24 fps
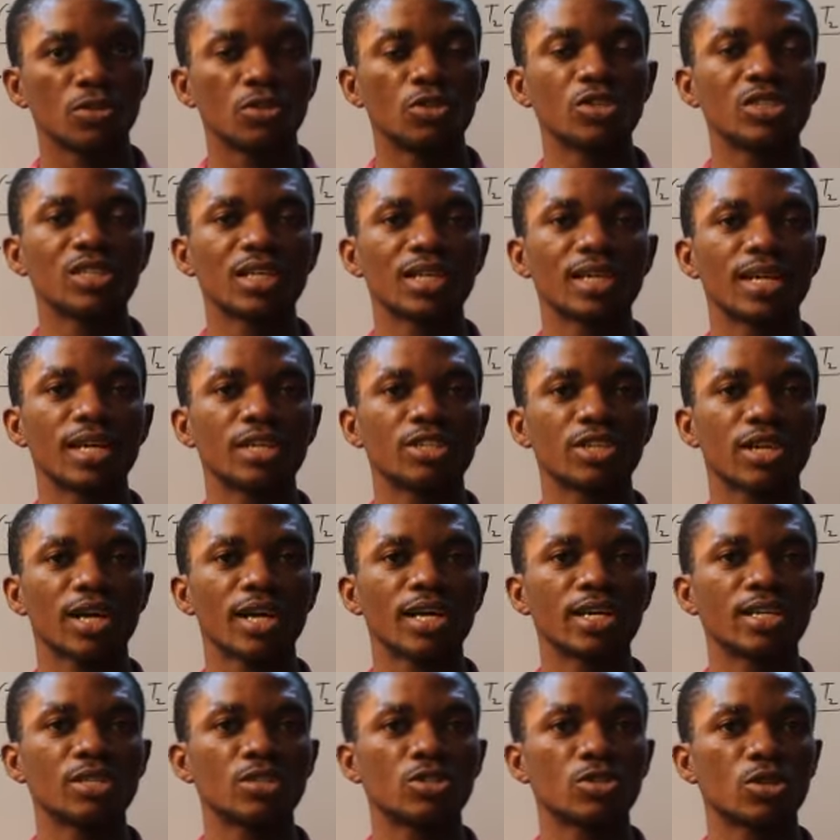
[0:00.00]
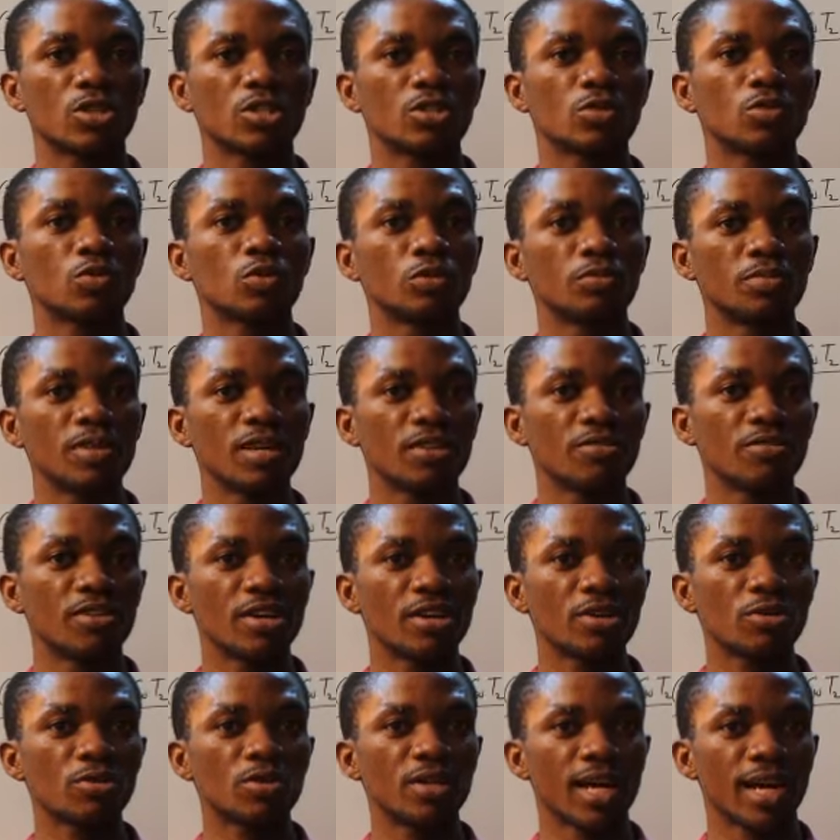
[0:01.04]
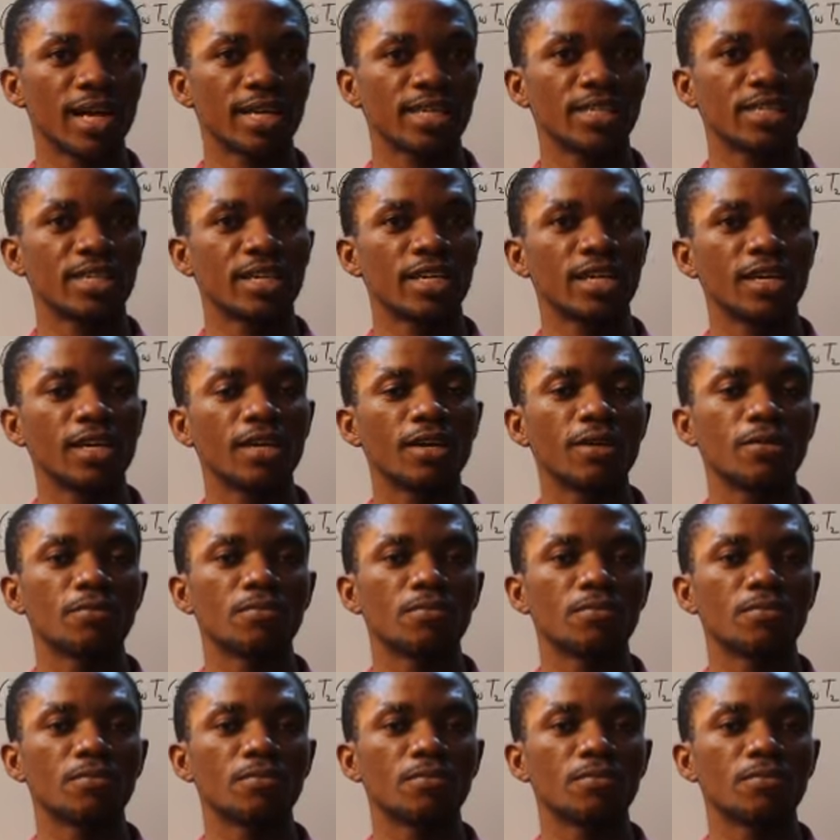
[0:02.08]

Using an electrical heat source would be a very good idea,